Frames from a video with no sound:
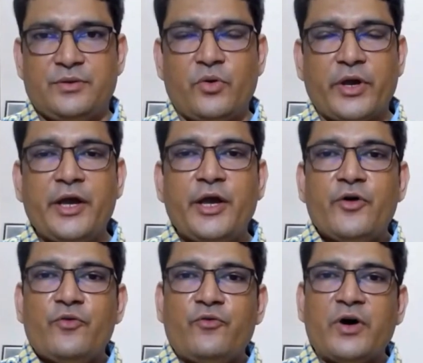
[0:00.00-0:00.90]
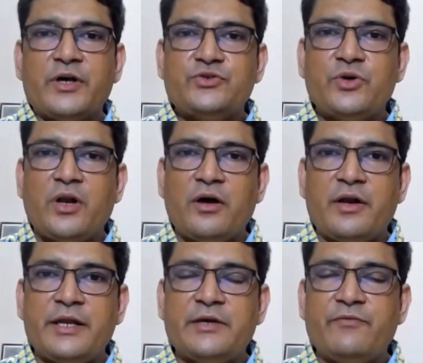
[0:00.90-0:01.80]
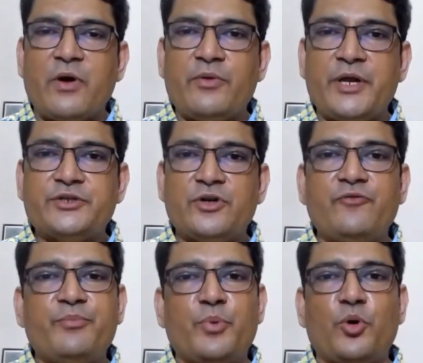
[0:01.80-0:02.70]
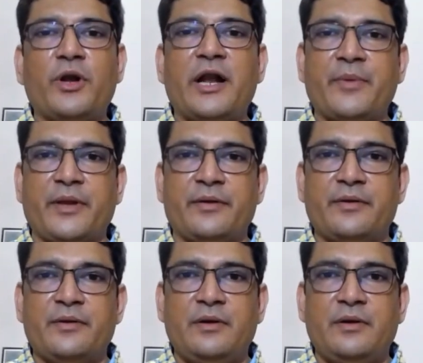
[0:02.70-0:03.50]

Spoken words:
Okay. First, you are learning the foundation of programming.